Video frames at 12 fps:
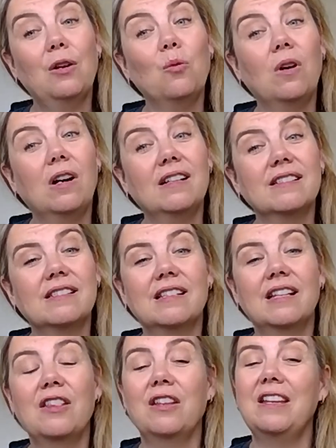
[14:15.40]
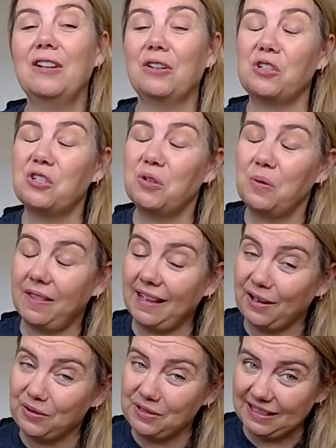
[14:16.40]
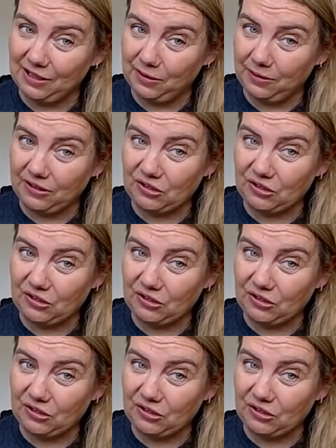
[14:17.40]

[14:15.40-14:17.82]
It was the year 2000, New